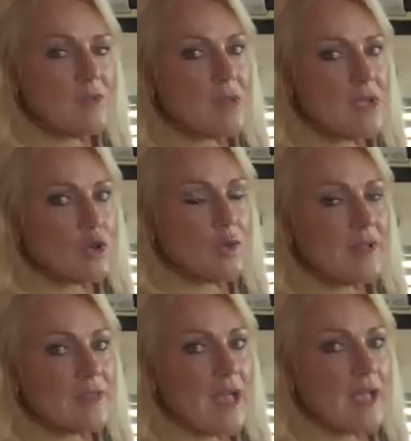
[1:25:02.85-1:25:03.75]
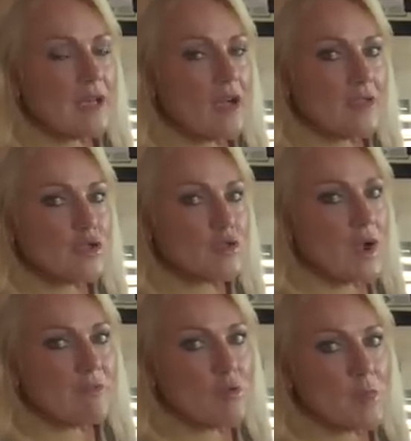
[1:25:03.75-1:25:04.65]
give me a green light on the
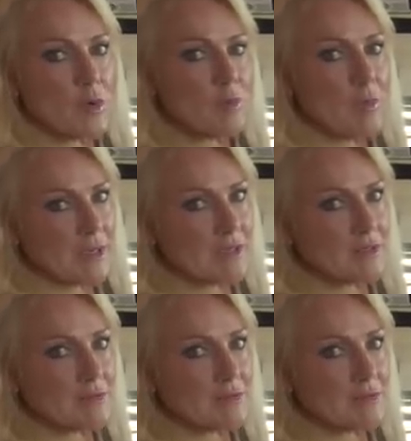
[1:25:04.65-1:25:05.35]
travel mode button.